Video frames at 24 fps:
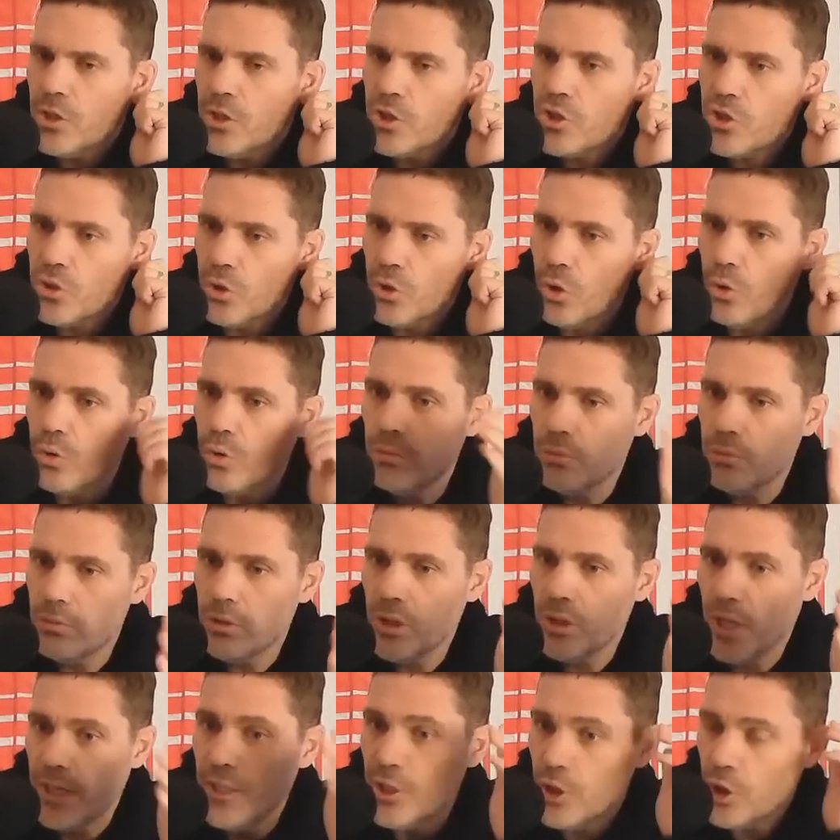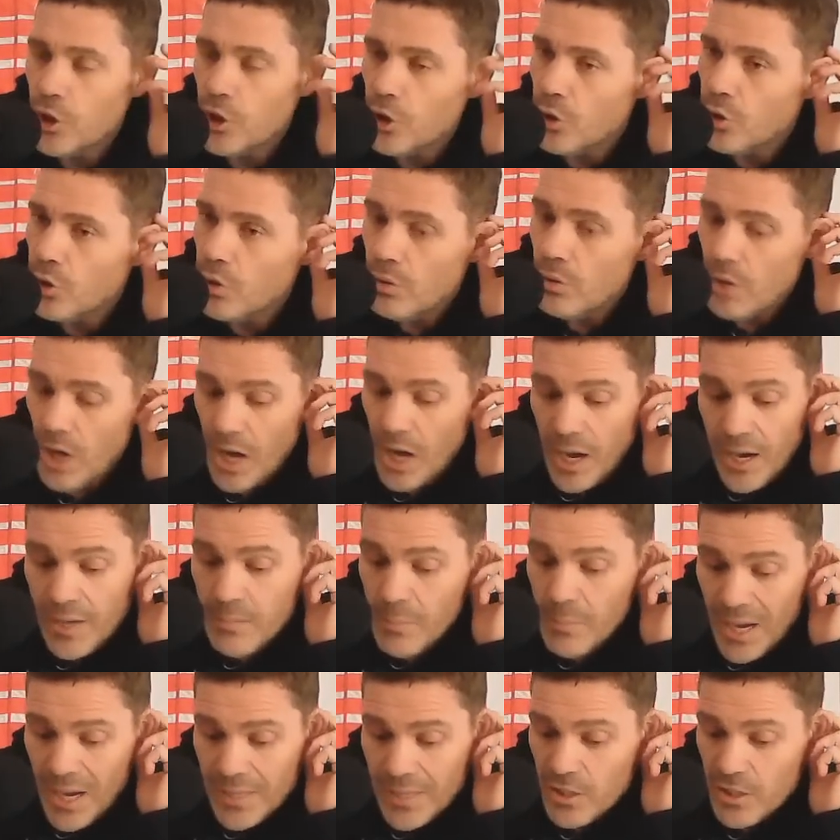So, like you,
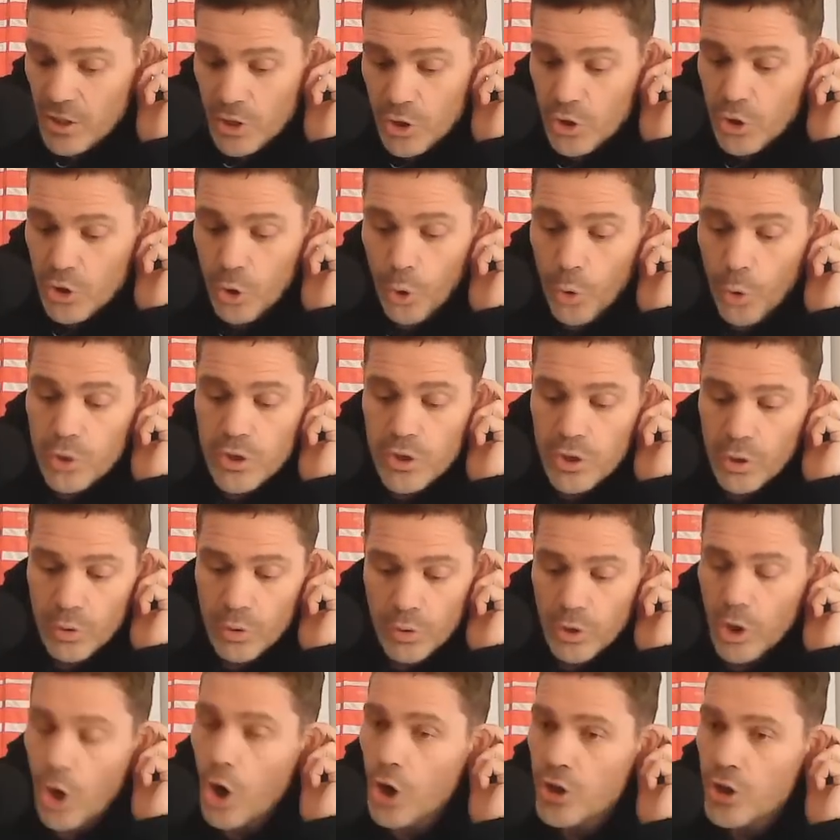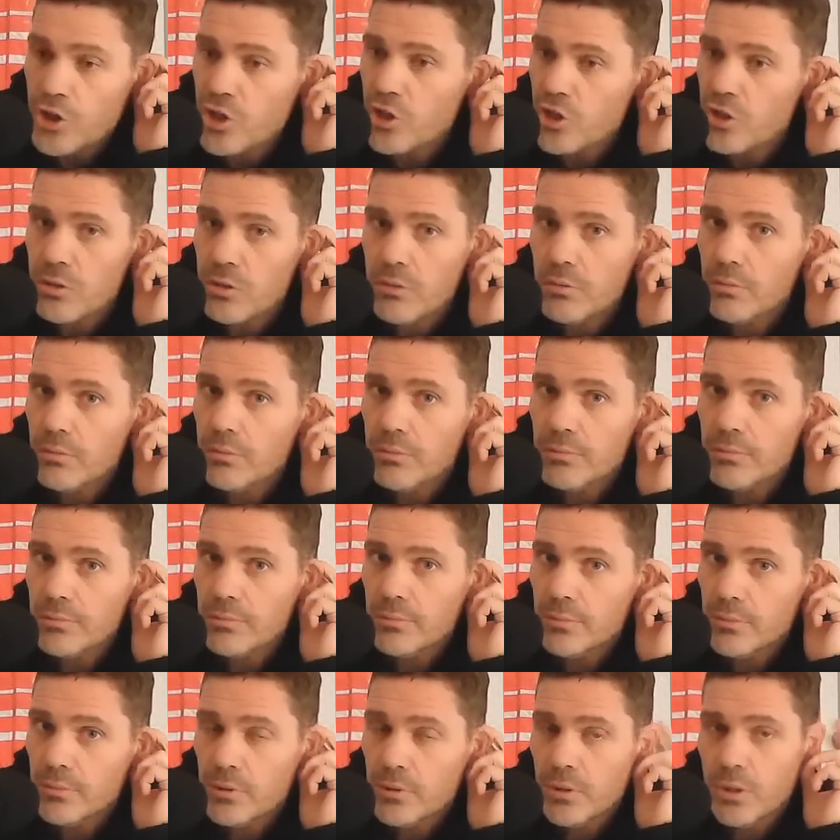I'm at a total loss
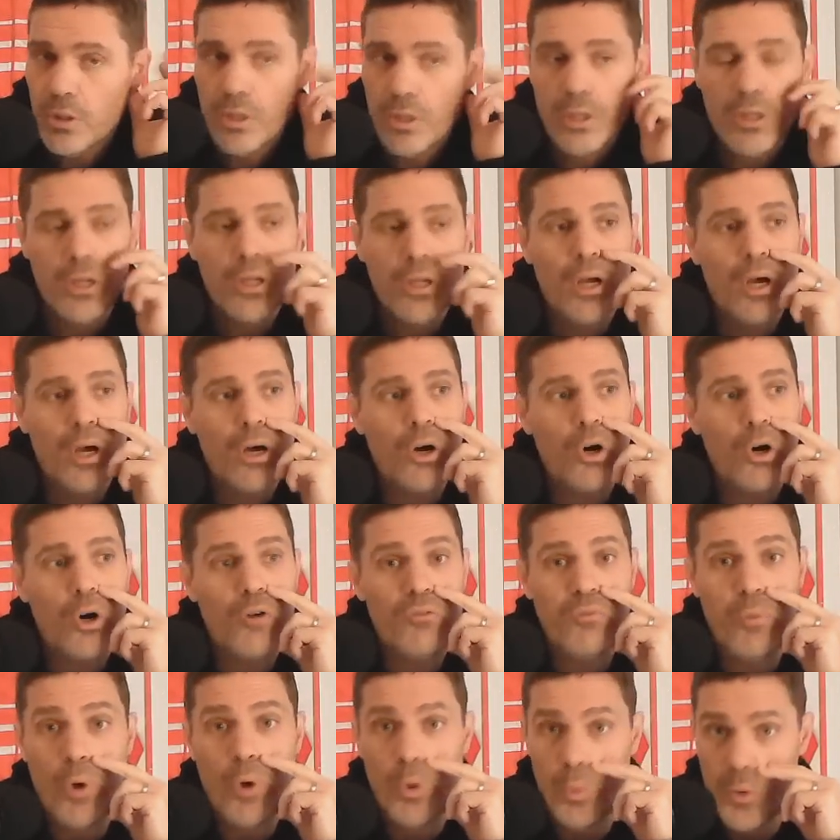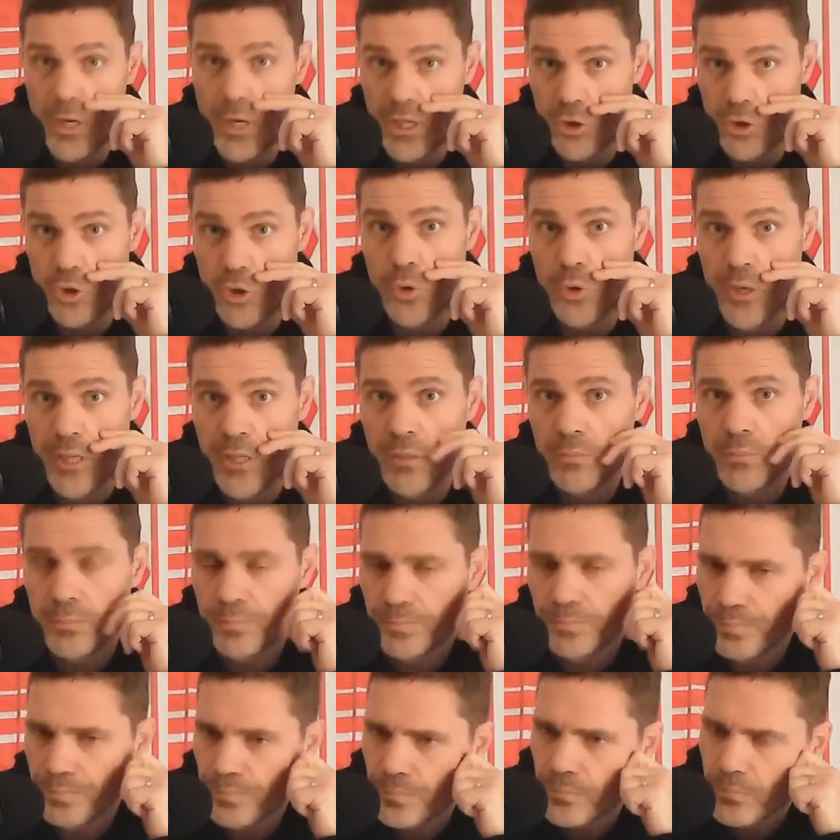of what we are doing,
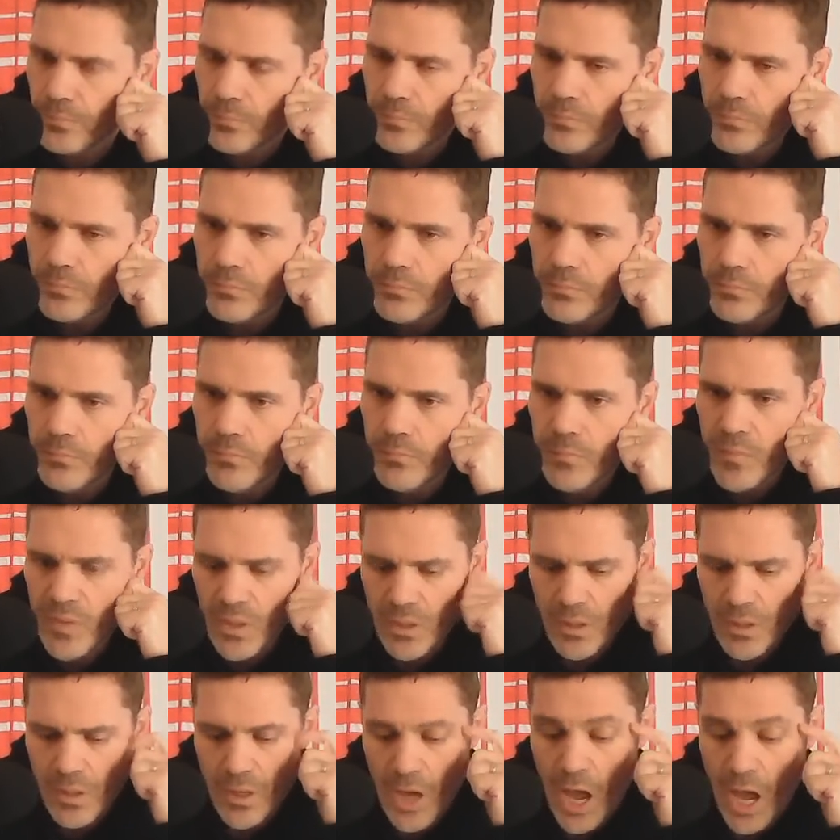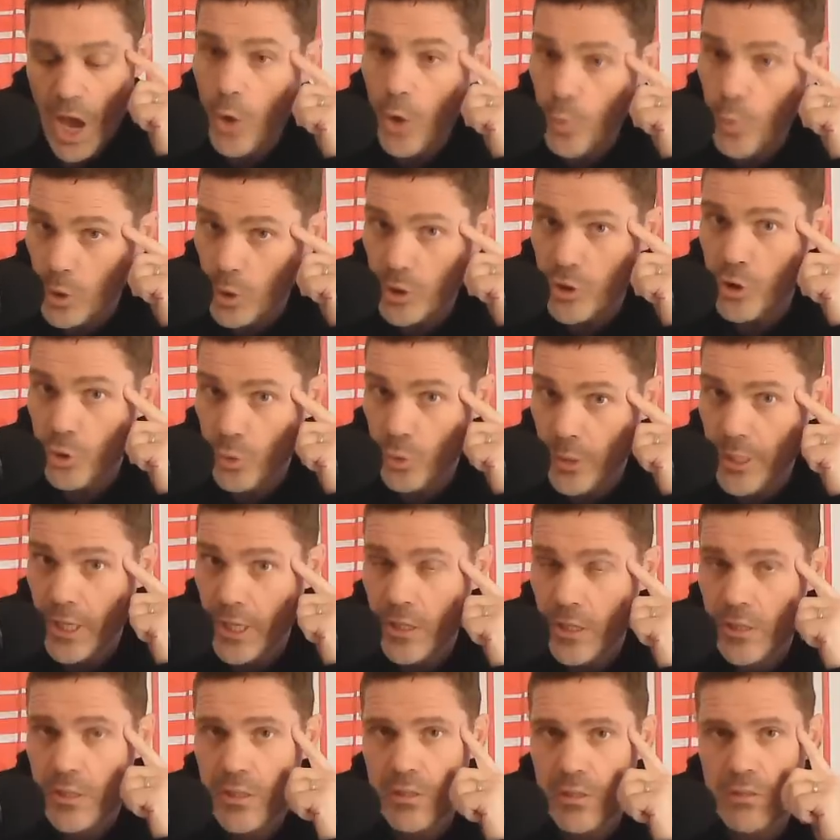how we're doing
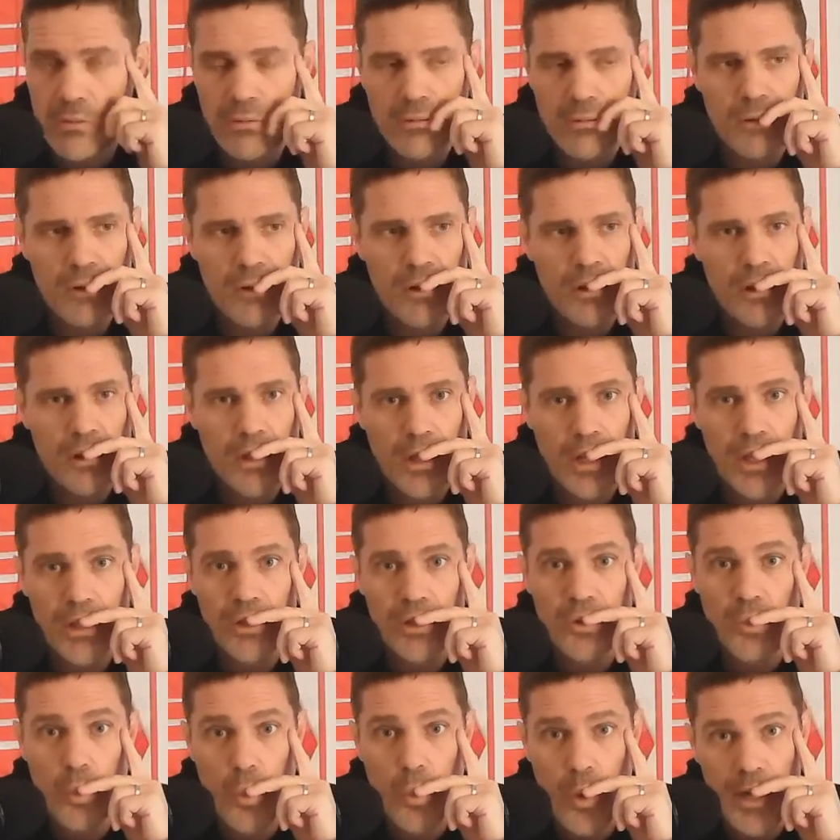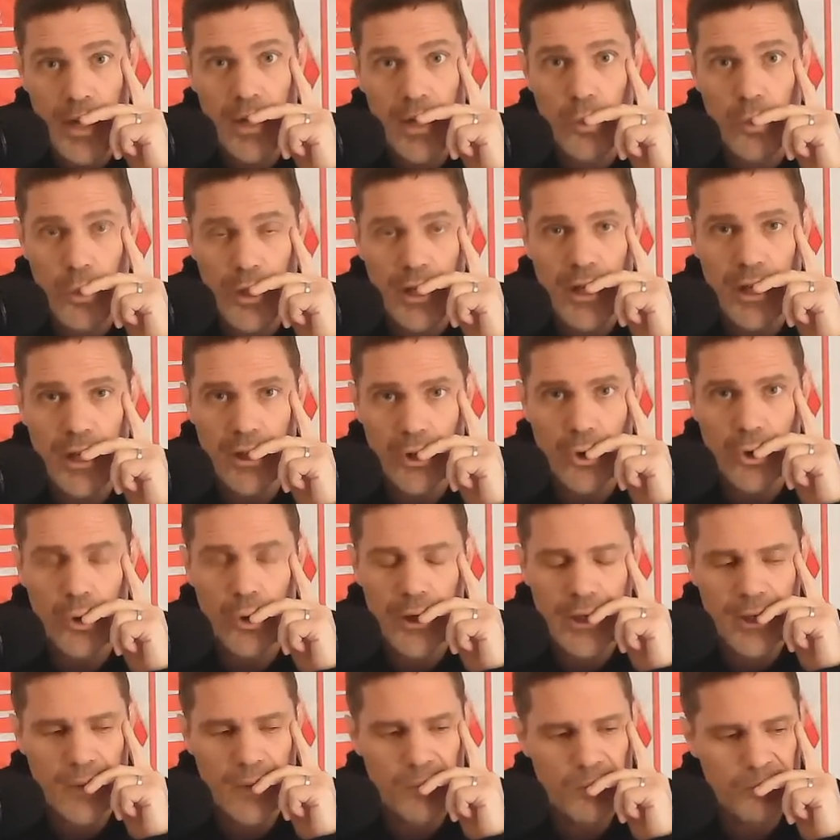it, and where we are
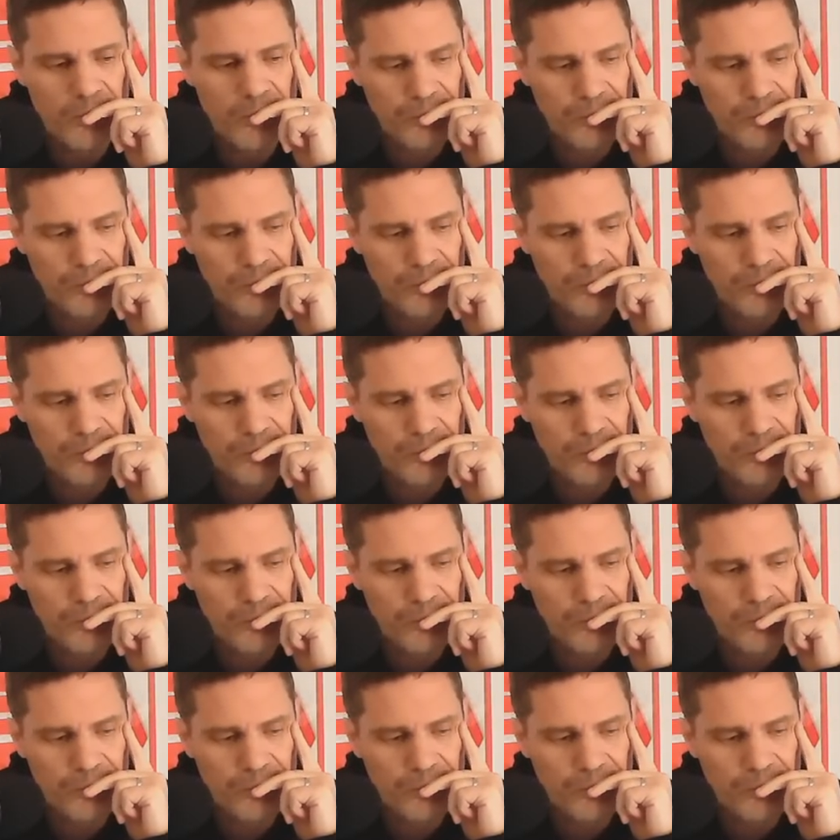going.